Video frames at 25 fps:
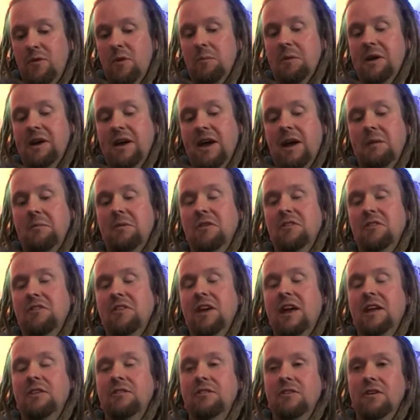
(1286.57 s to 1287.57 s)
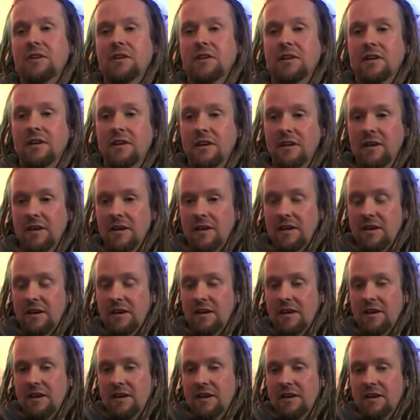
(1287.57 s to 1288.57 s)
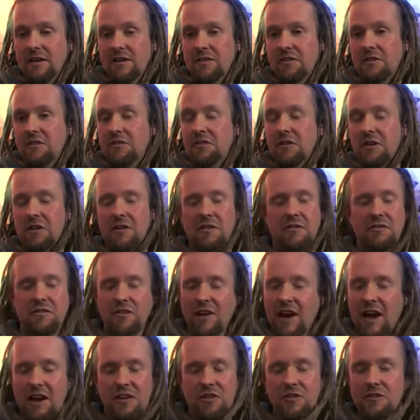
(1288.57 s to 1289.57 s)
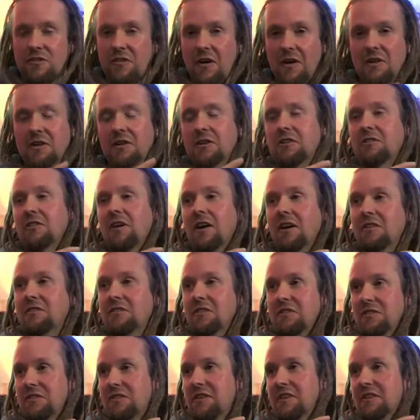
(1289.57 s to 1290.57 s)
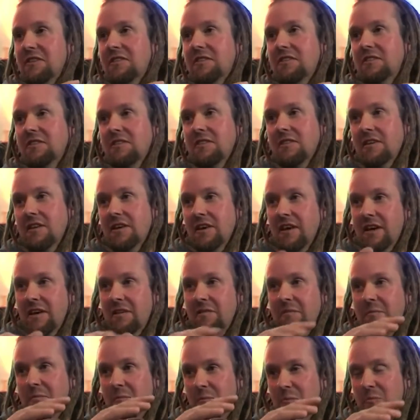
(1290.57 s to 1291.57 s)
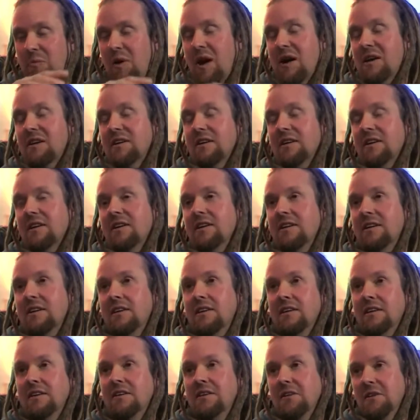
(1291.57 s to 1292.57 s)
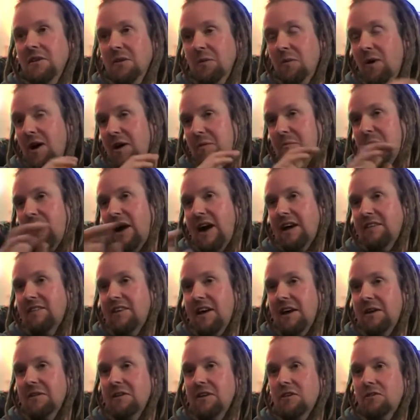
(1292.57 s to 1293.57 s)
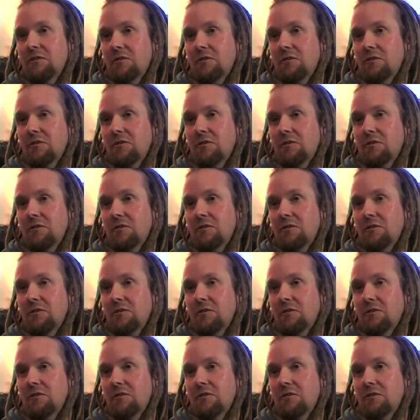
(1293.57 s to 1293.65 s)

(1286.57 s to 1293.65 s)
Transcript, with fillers: proper camera lens on it. She took a flash photograph of this uh, bunker on the way back down